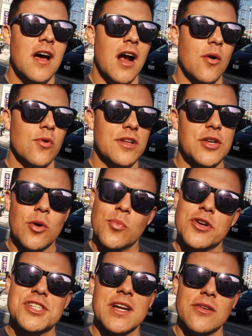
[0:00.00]
I really do
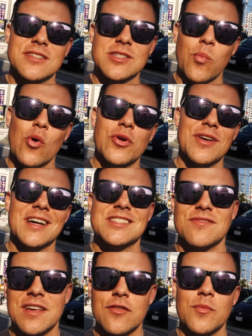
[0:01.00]
appreciate all the support you guys
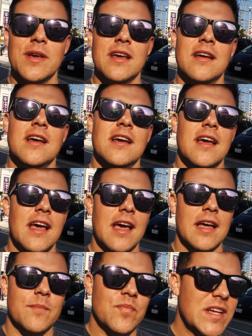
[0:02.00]
have given me,
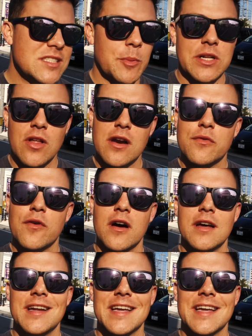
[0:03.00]
and it's been a lot of fun.